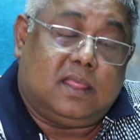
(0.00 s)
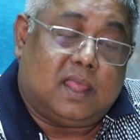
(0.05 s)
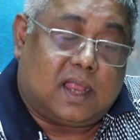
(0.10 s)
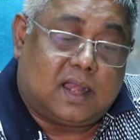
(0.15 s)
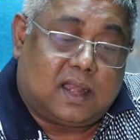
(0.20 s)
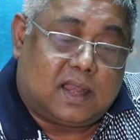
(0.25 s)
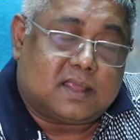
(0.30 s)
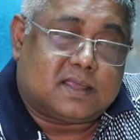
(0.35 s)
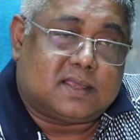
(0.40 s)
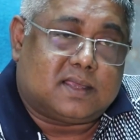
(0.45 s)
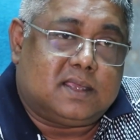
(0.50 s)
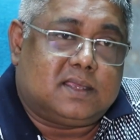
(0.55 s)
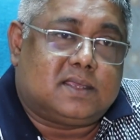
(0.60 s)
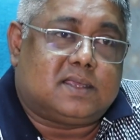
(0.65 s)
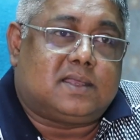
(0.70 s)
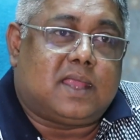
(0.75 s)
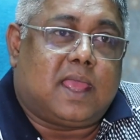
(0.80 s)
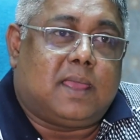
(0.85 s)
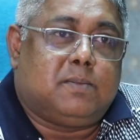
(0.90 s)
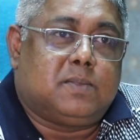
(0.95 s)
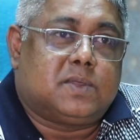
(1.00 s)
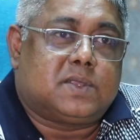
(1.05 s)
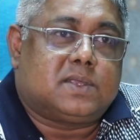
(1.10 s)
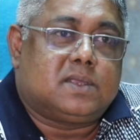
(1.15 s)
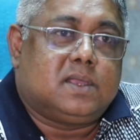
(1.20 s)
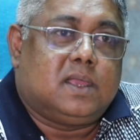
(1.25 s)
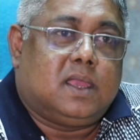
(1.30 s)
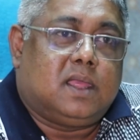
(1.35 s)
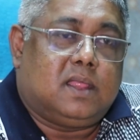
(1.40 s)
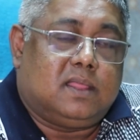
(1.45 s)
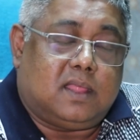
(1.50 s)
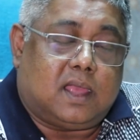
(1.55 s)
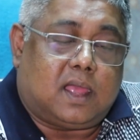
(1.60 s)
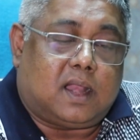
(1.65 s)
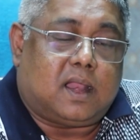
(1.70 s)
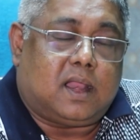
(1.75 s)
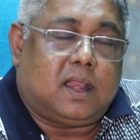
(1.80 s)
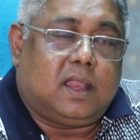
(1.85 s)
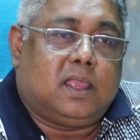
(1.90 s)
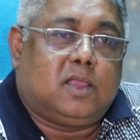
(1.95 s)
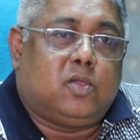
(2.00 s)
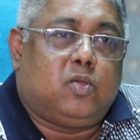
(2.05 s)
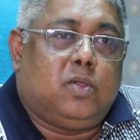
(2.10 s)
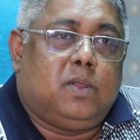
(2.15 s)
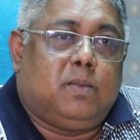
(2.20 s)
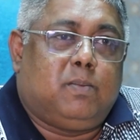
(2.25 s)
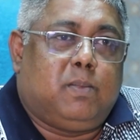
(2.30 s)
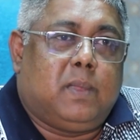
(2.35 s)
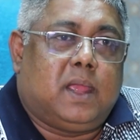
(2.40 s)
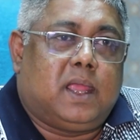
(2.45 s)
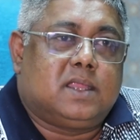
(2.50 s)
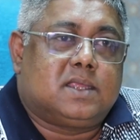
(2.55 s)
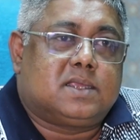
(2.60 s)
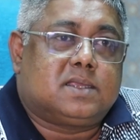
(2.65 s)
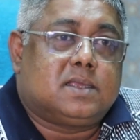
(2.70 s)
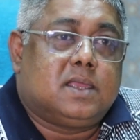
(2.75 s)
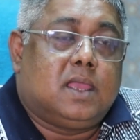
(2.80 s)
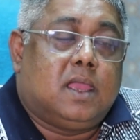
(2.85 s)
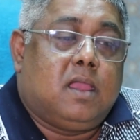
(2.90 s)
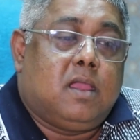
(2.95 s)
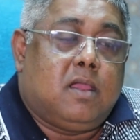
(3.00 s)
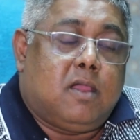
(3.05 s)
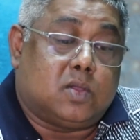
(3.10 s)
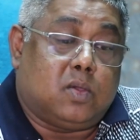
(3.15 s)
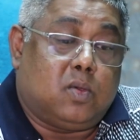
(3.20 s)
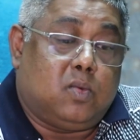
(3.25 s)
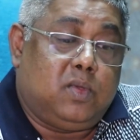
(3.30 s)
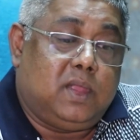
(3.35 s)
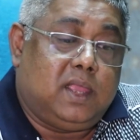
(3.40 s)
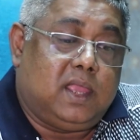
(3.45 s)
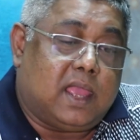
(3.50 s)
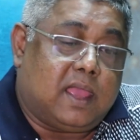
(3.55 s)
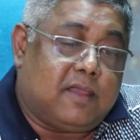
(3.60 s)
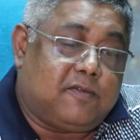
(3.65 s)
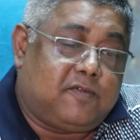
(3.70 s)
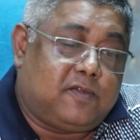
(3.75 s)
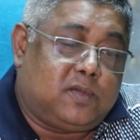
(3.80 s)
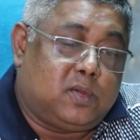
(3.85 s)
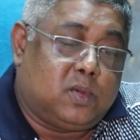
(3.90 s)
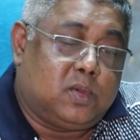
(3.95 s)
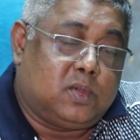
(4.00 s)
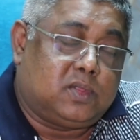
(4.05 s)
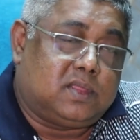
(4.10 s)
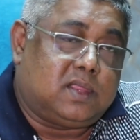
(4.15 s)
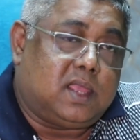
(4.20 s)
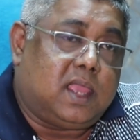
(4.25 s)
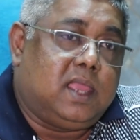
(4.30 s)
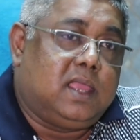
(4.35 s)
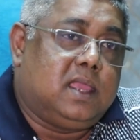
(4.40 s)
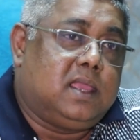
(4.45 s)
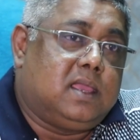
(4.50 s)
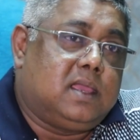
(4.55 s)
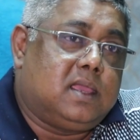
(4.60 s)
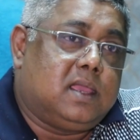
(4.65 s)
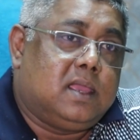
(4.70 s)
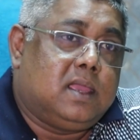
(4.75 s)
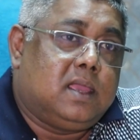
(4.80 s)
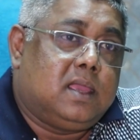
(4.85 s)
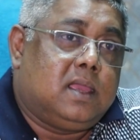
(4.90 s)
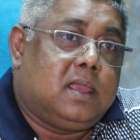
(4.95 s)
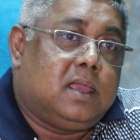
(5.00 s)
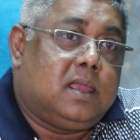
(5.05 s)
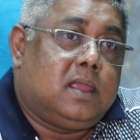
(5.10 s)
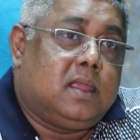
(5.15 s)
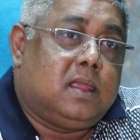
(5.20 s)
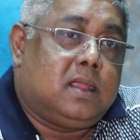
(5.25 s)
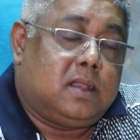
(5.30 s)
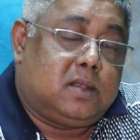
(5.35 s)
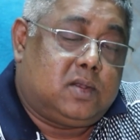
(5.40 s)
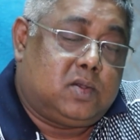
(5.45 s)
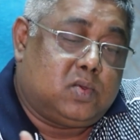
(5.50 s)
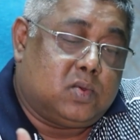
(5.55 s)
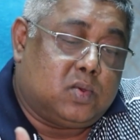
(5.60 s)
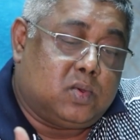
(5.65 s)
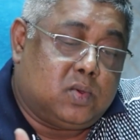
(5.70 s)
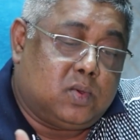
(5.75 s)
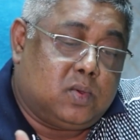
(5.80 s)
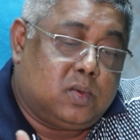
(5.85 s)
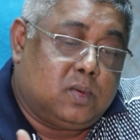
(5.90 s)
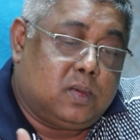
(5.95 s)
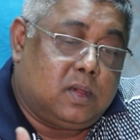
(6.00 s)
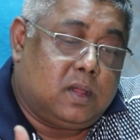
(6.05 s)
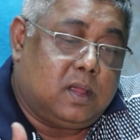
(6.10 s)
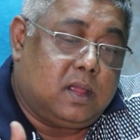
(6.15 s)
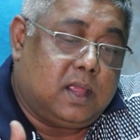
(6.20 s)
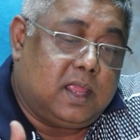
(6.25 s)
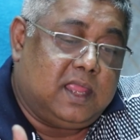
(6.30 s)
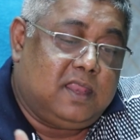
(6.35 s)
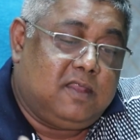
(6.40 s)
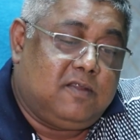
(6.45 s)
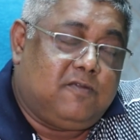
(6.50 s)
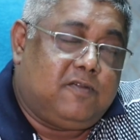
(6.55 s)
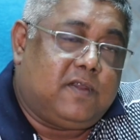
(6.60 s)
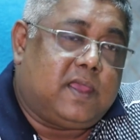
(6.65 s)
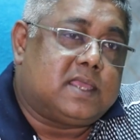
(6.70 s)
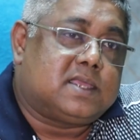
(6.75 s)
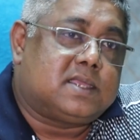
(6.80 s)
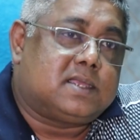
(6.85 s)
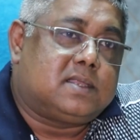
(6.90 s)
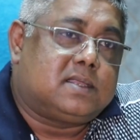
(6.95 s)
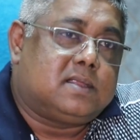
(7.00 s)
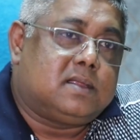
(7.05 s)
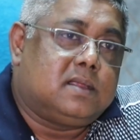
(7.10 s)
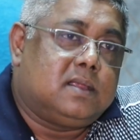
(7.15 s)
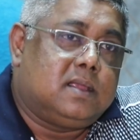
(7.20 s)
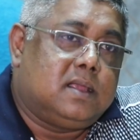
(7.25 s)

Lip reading: There are systems, there are equipments, so we have to think to invest